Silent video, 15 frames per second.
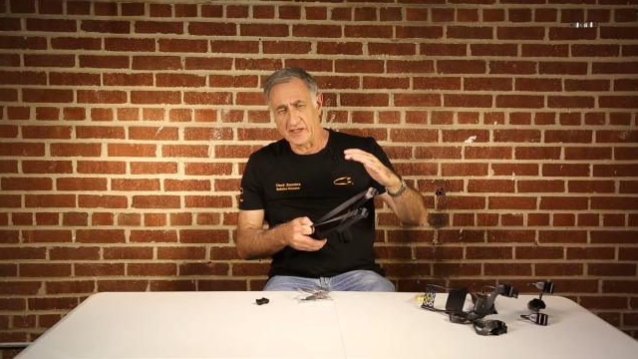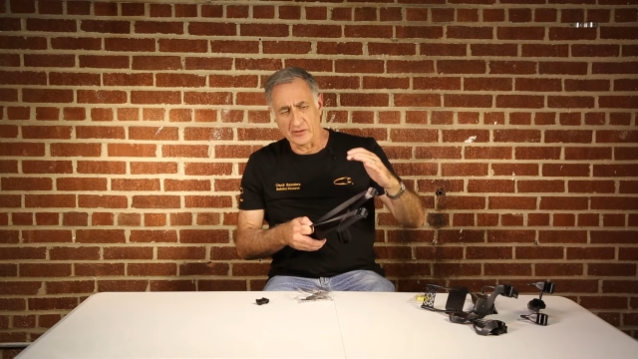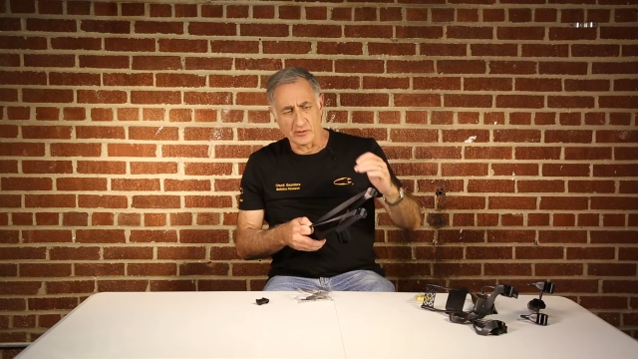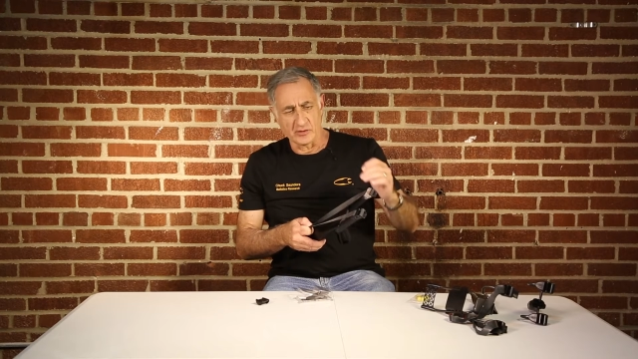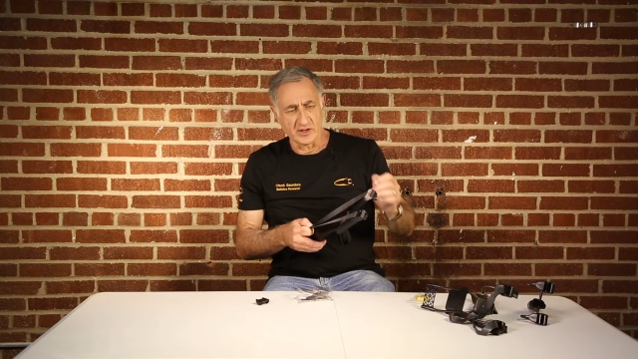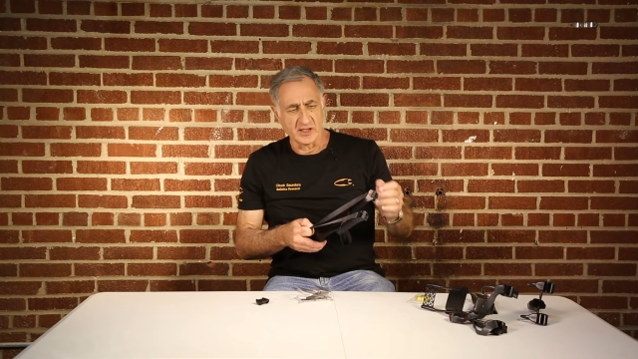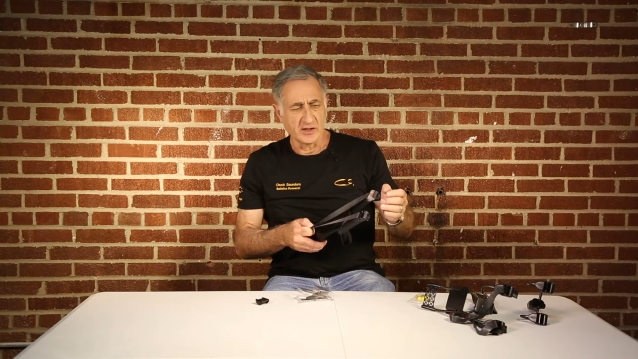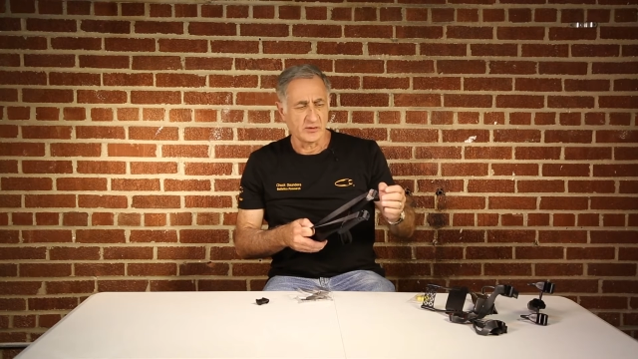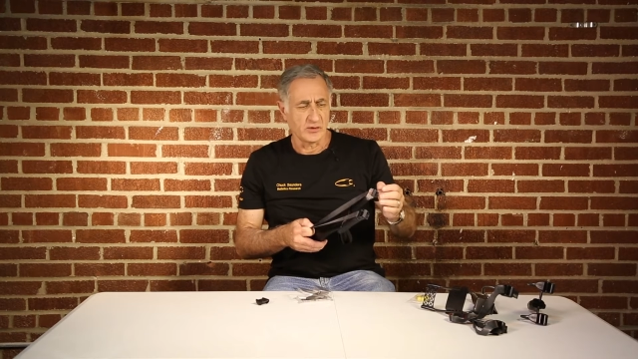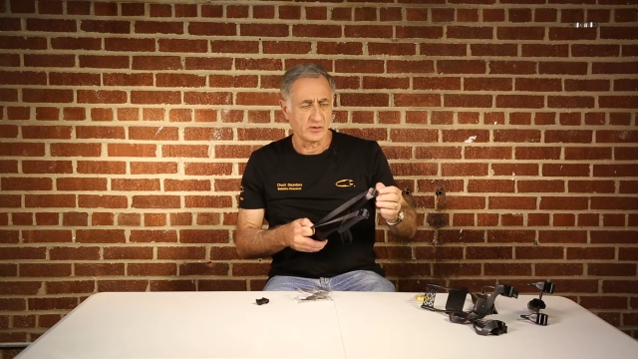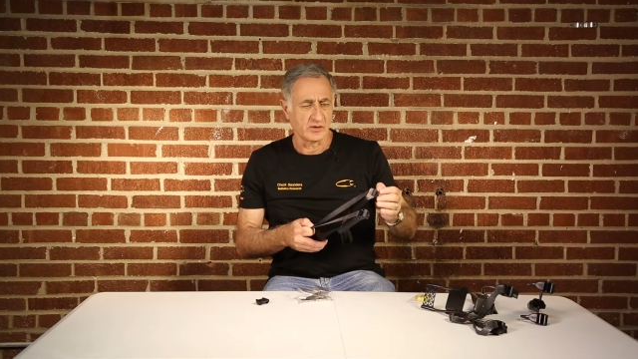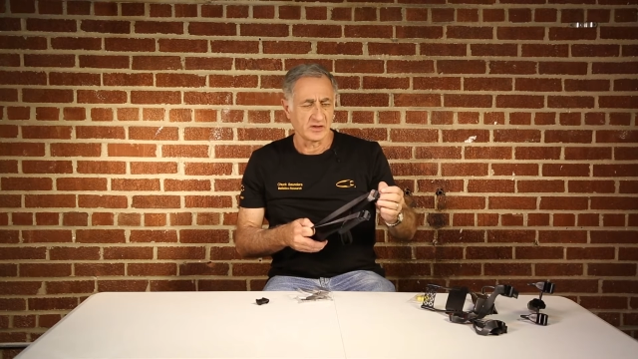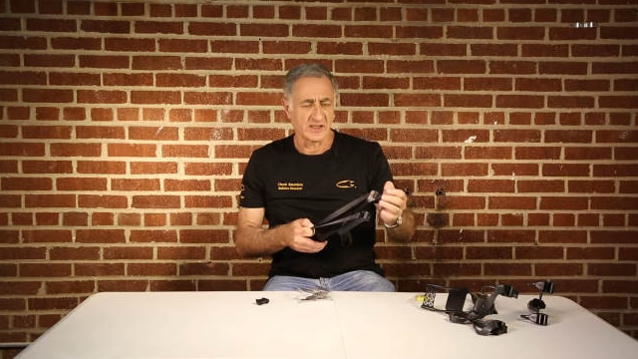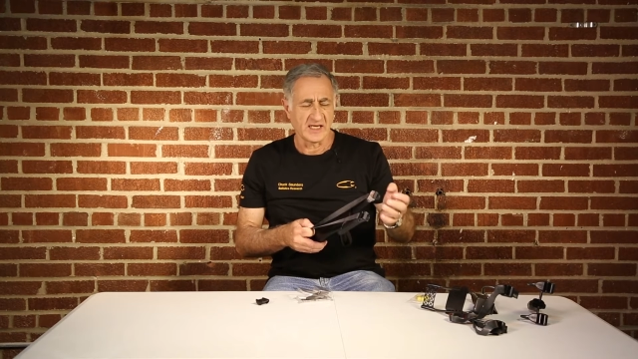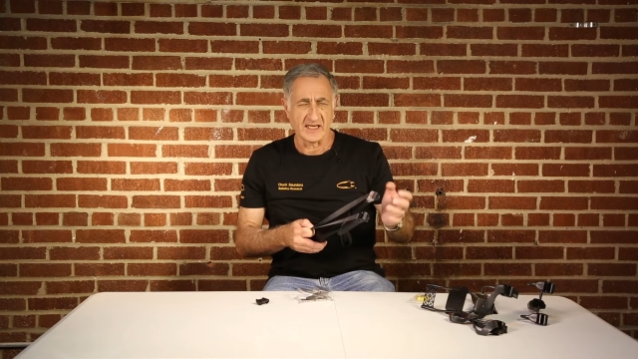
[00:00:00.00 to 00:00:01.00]
underneath, you
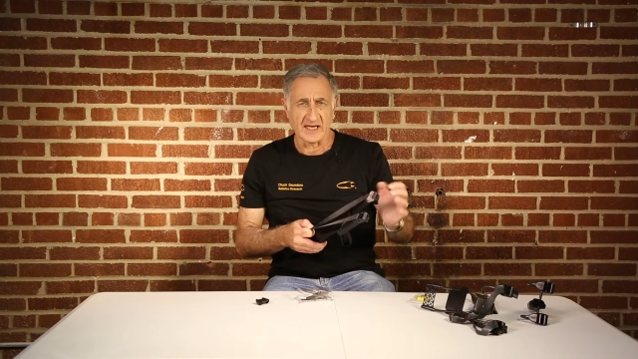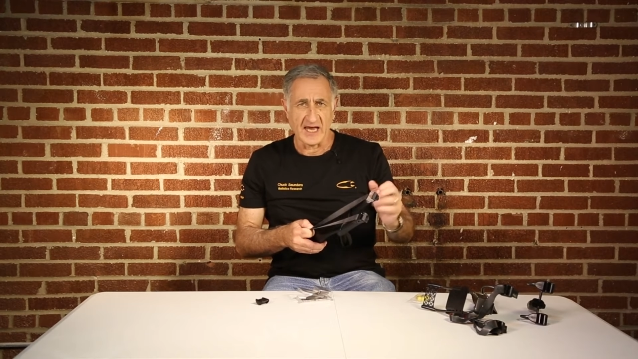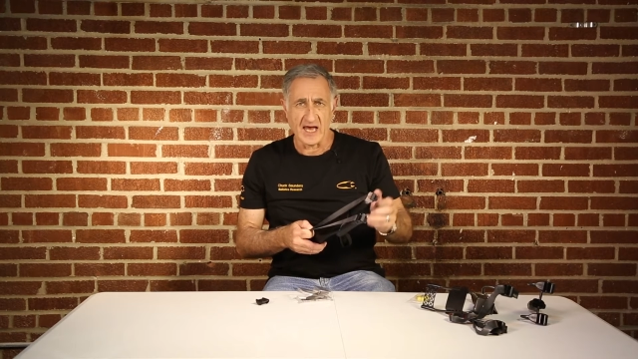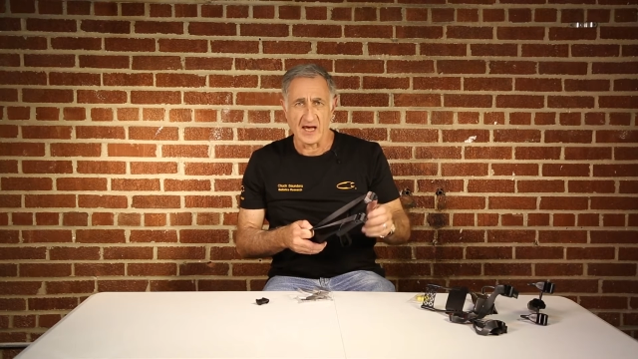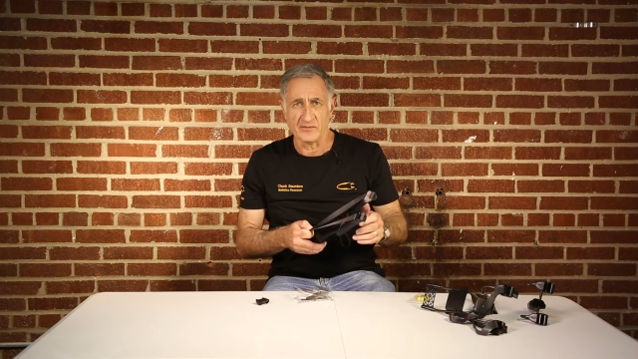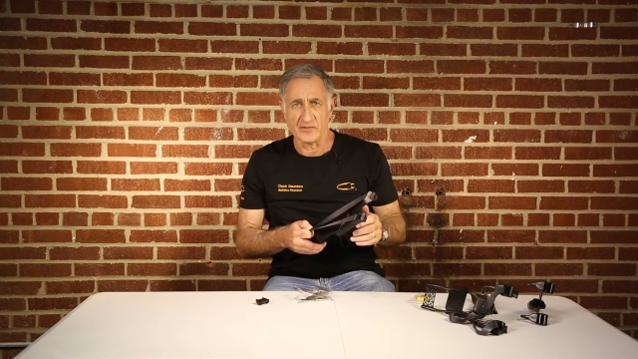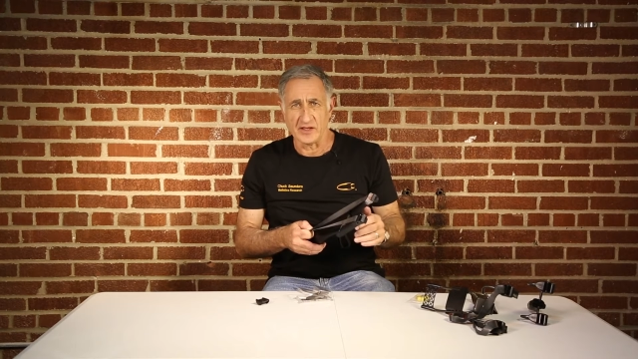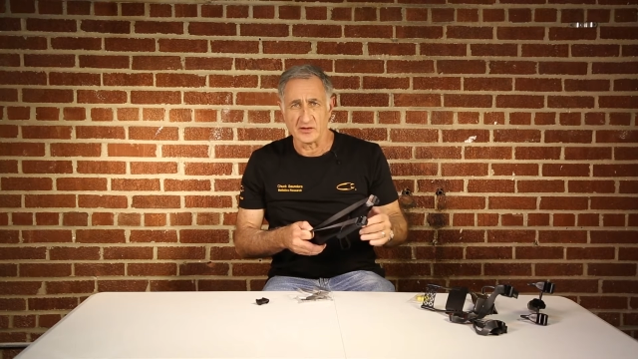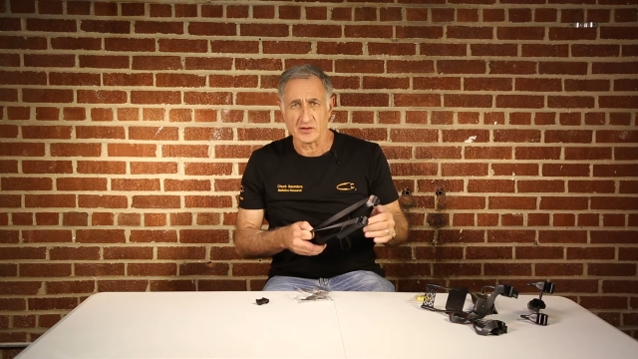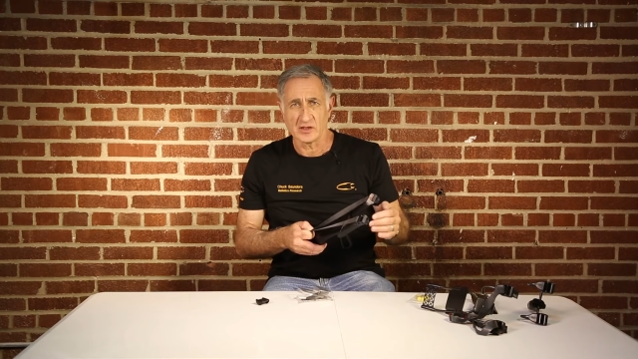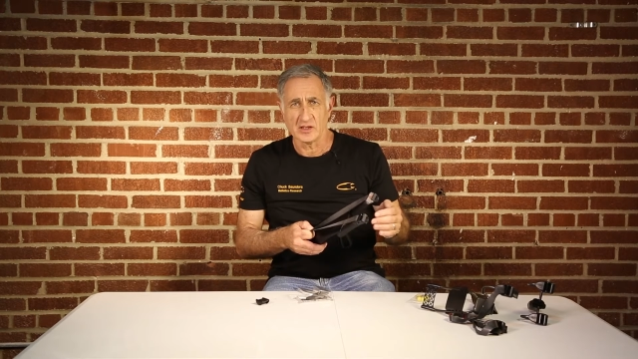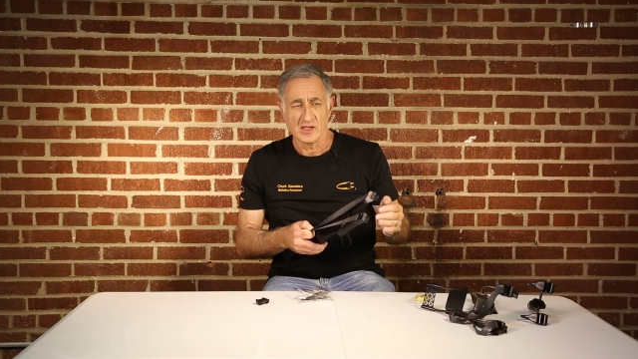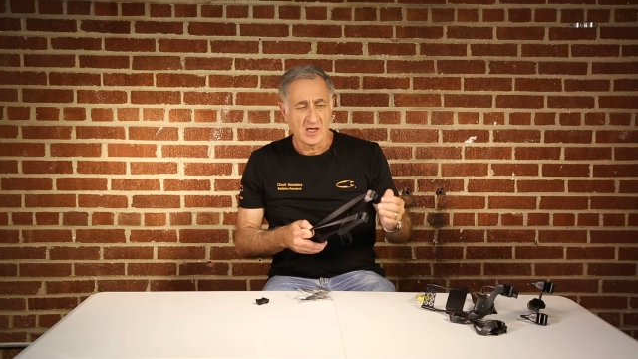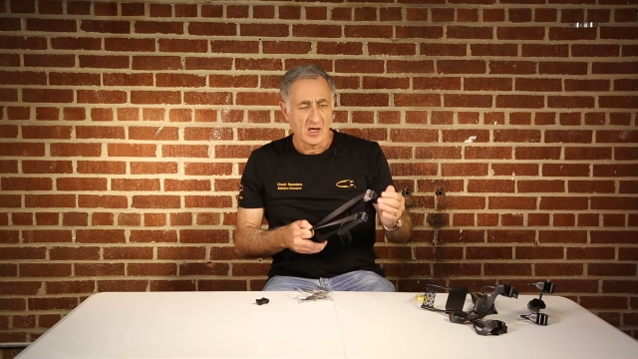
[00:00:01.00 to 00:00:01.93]
can take a ½ inch